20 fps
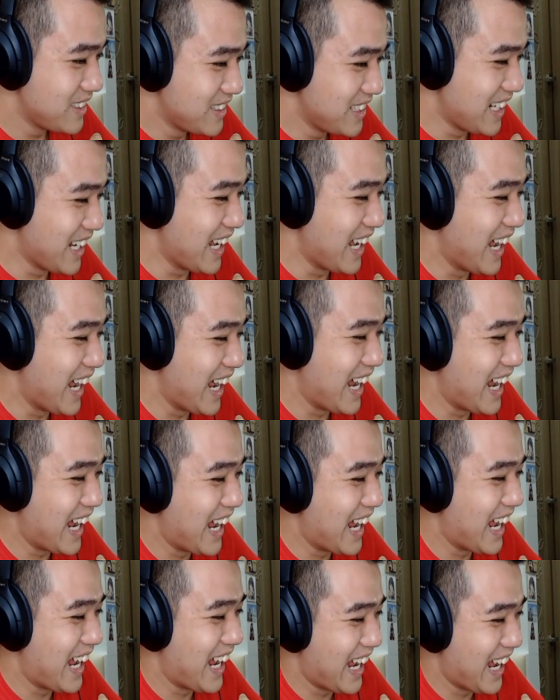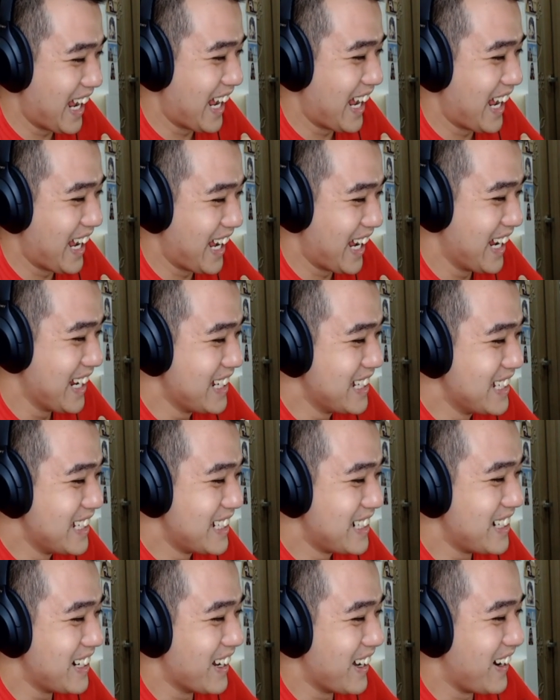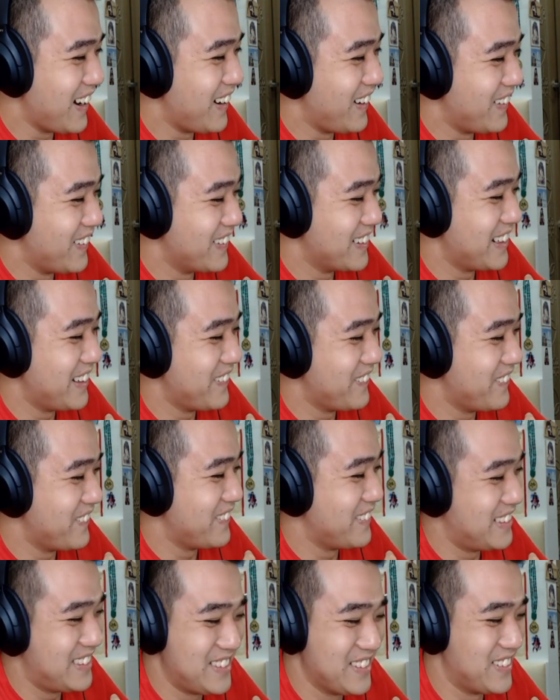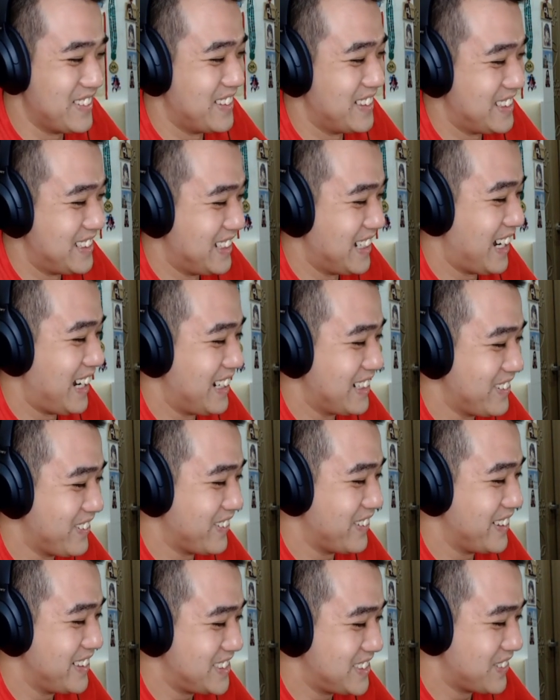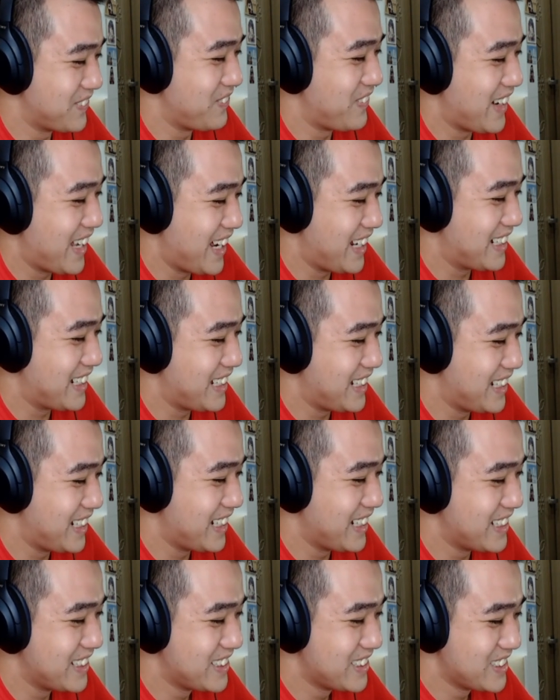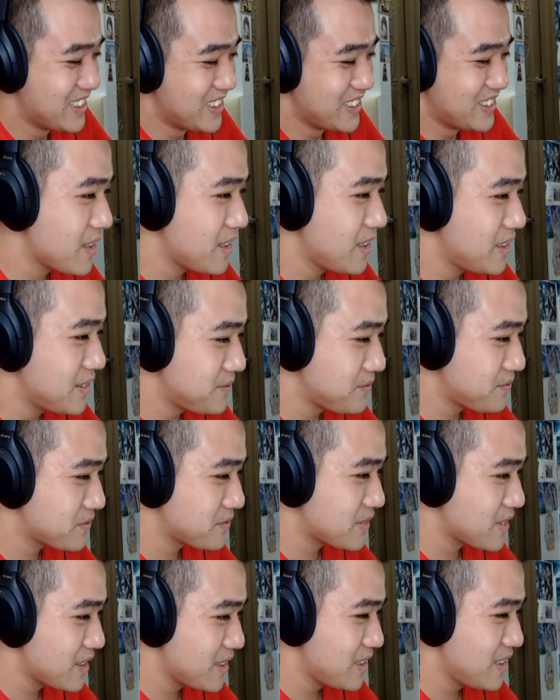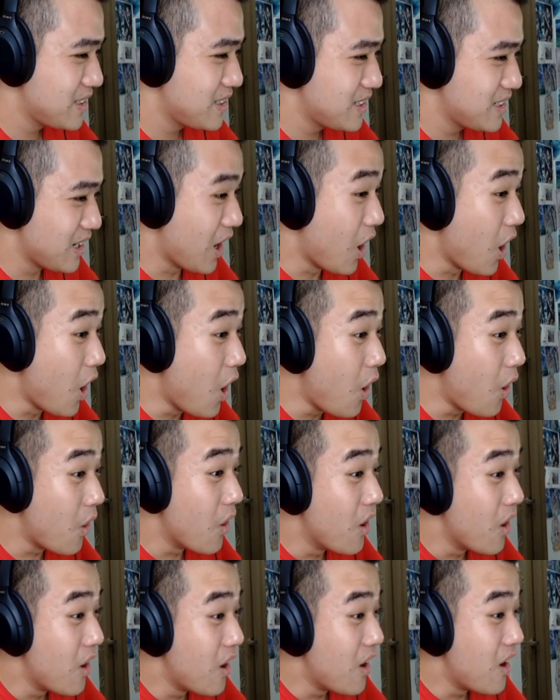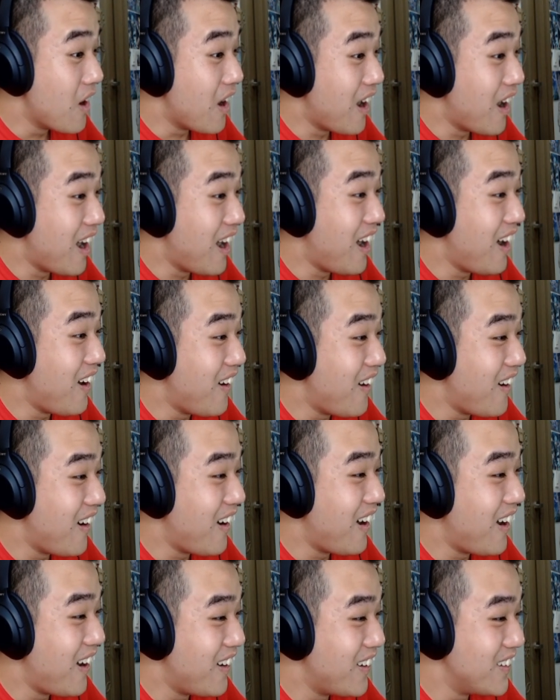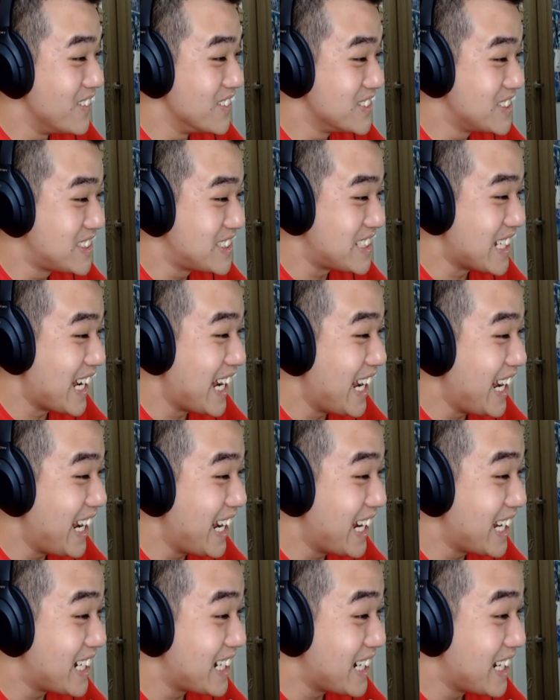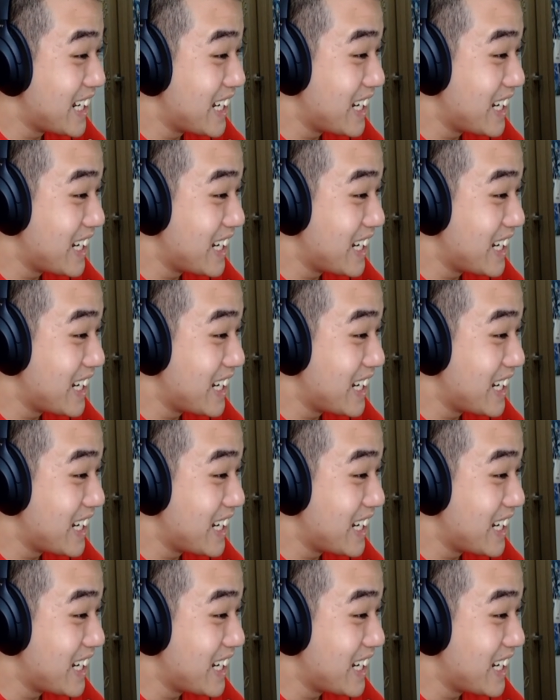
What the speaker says: Low, he would do it. Not going to plan, huh? Oh! Oh shit!